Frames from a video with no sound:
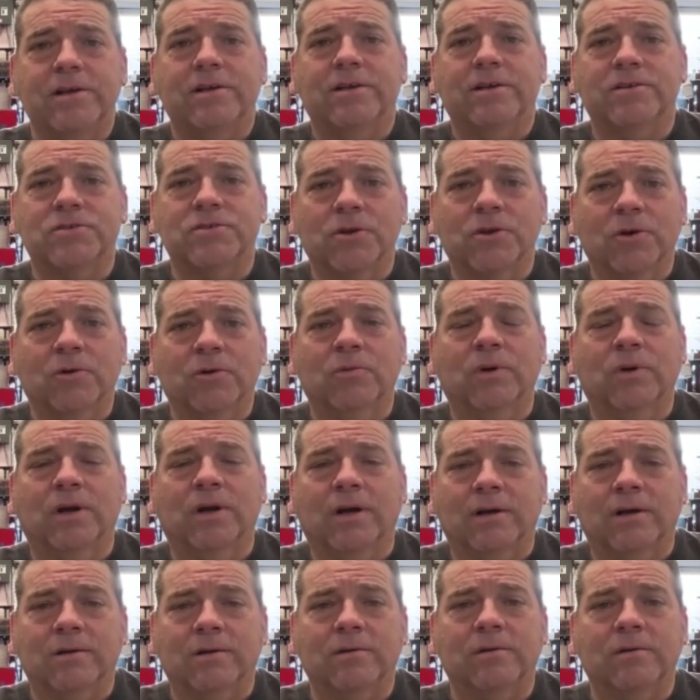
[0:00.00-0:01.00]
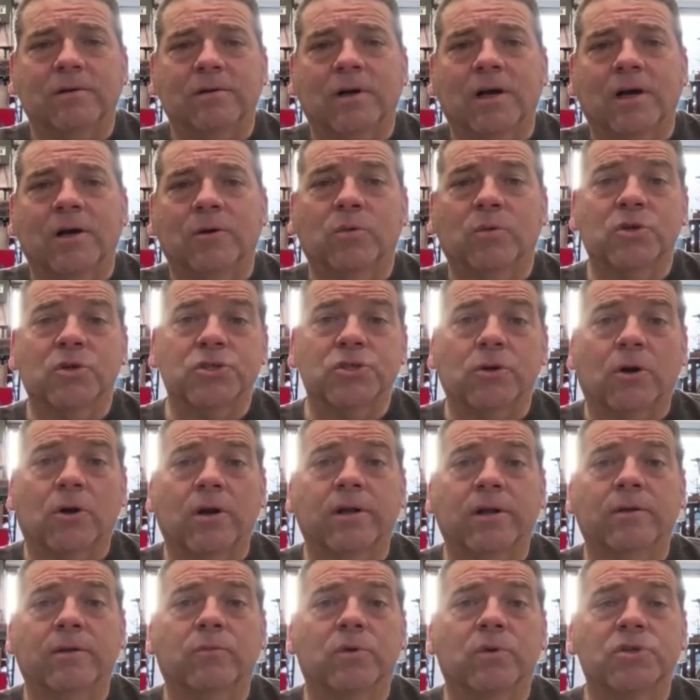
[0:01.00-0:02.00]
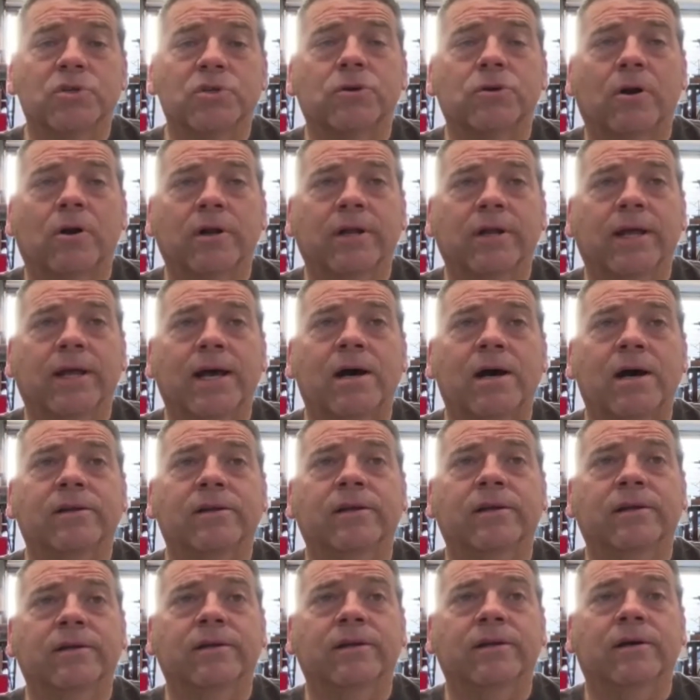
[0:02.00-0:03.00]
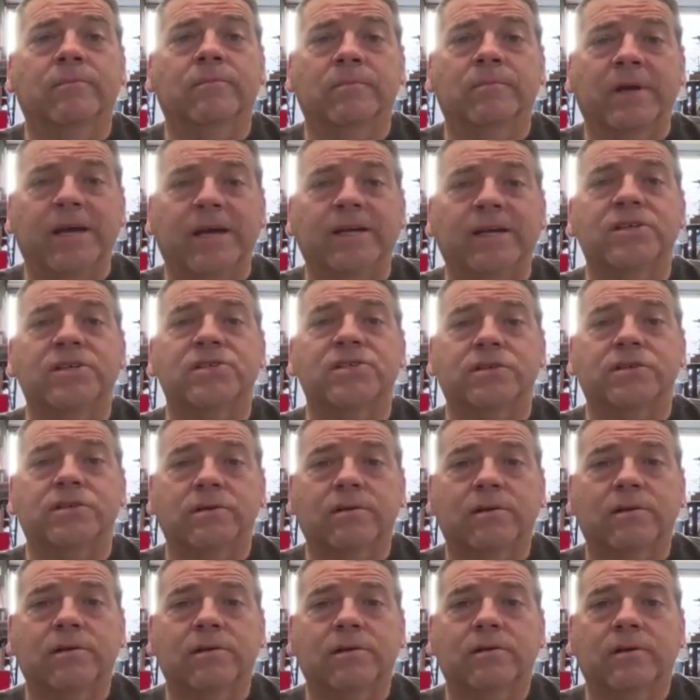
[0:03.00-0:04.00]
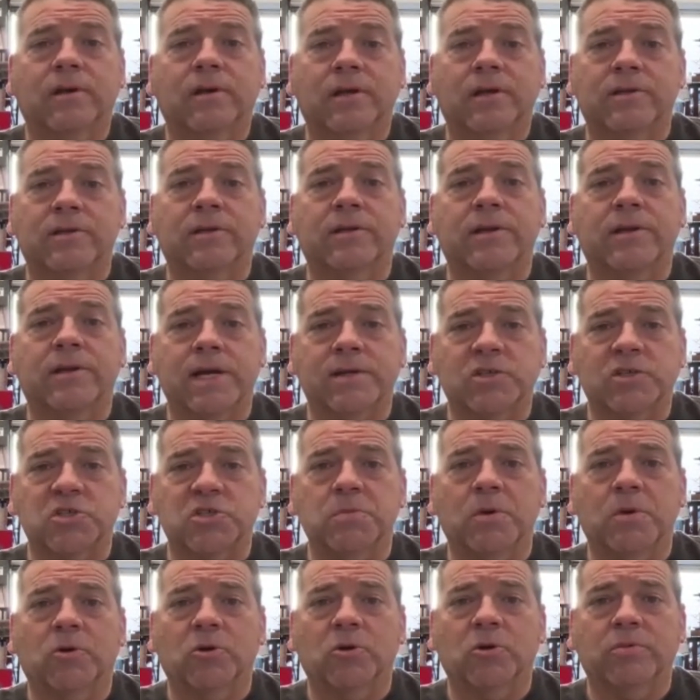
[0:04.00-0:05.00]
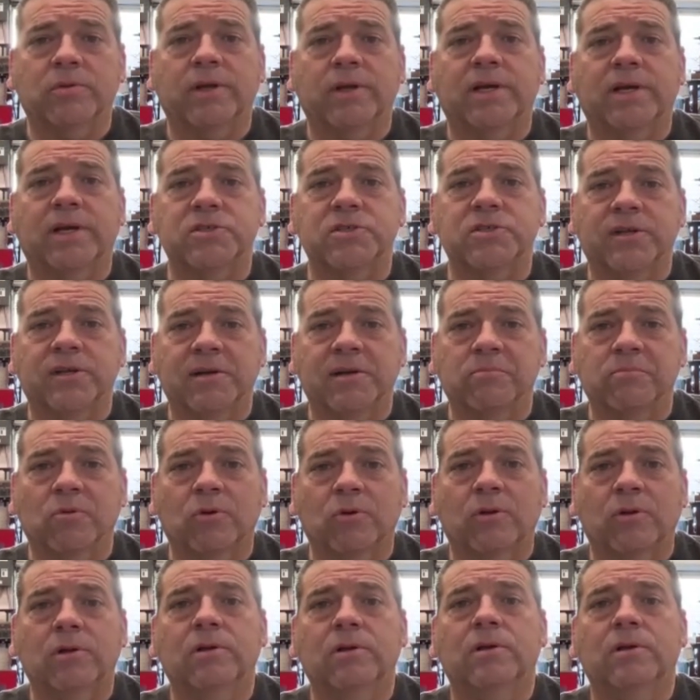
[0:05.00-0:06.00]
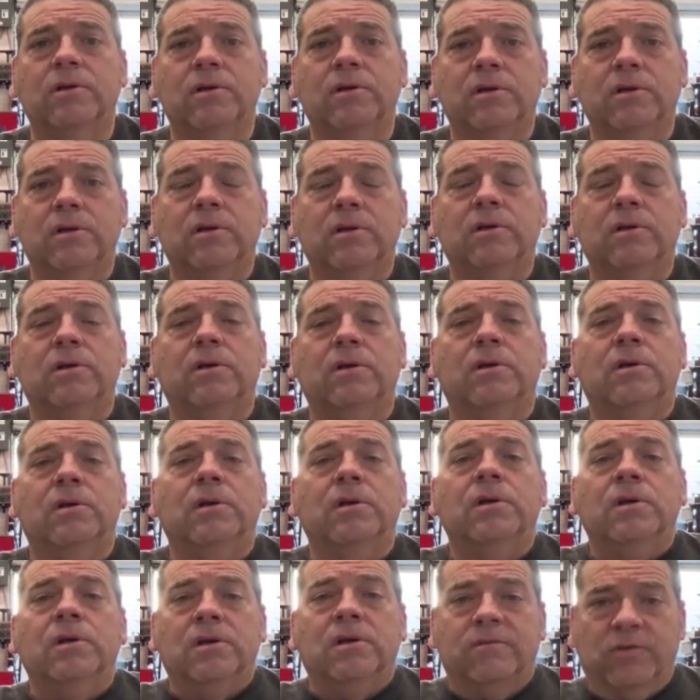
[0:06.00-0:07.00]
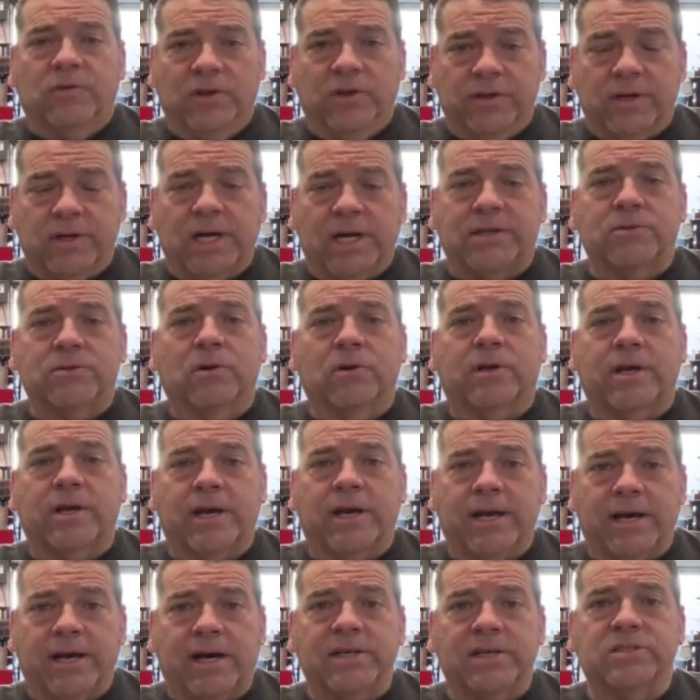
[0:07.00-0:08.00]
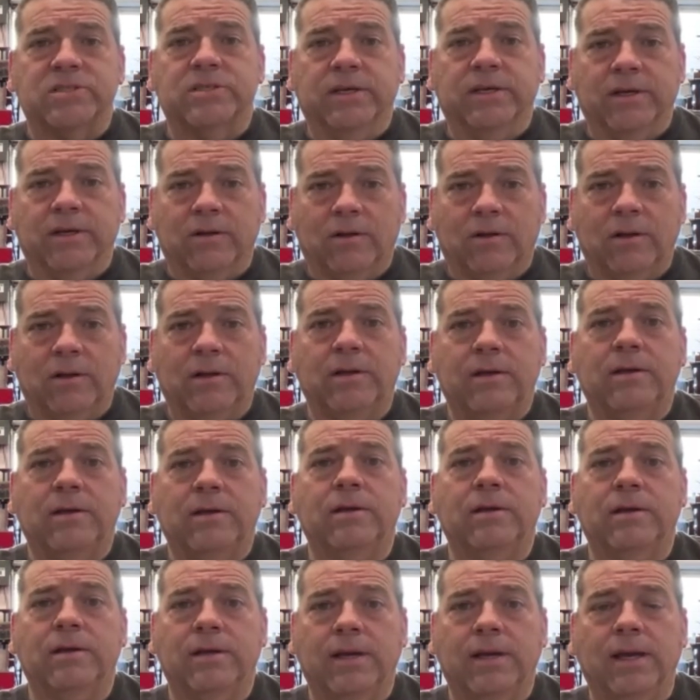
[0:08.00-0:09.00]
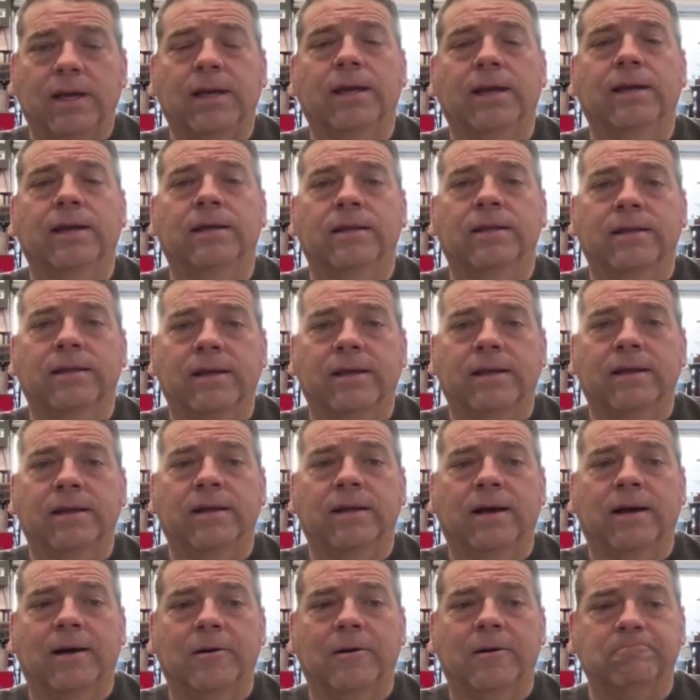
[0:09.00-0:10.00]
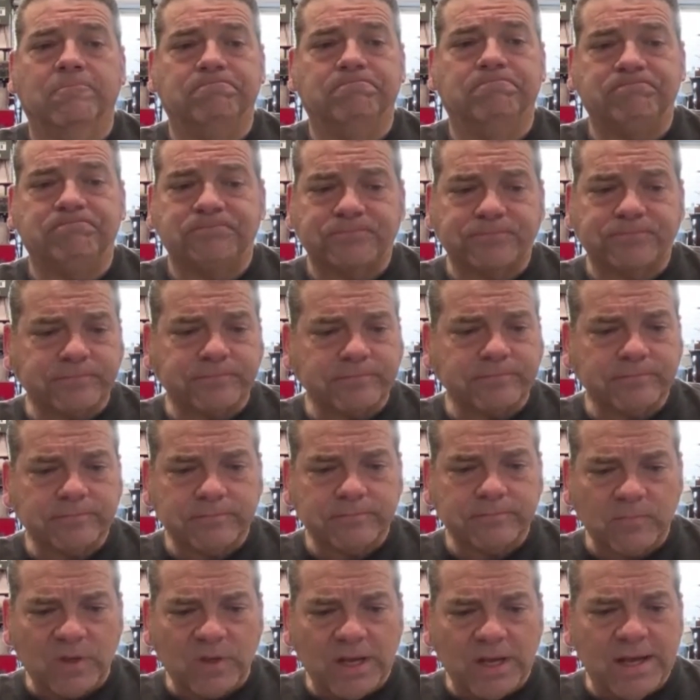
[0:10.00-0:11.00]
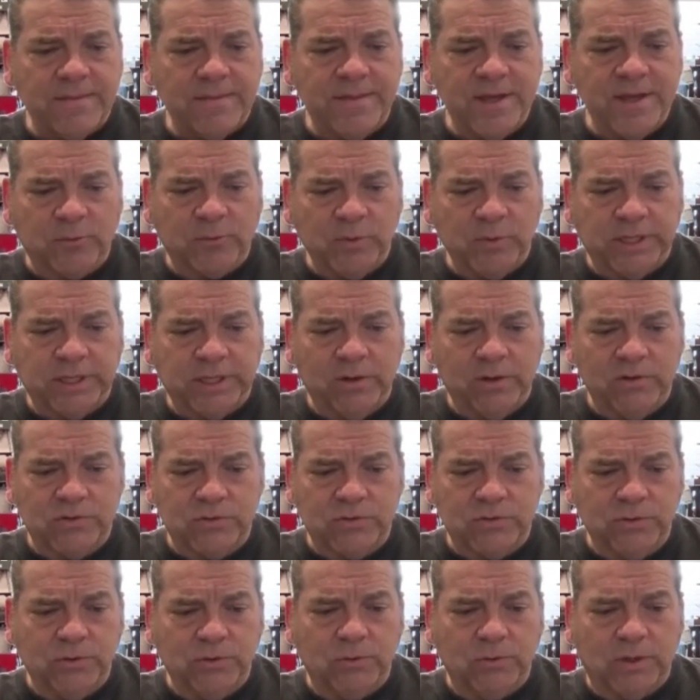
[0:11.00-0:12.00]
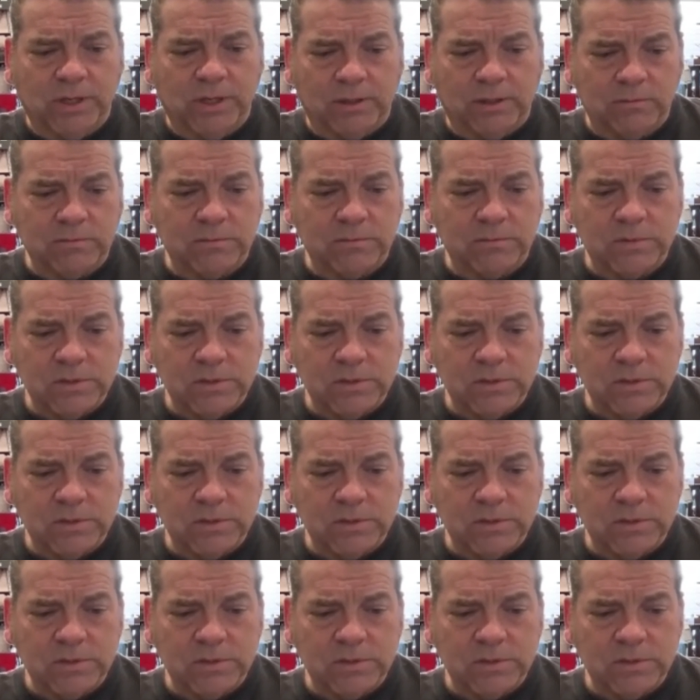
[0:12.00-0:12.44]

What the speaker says: So we're starting out in Ennis at the Texas Motorplex in April for the Nitro Chaos deal, and then I think we go to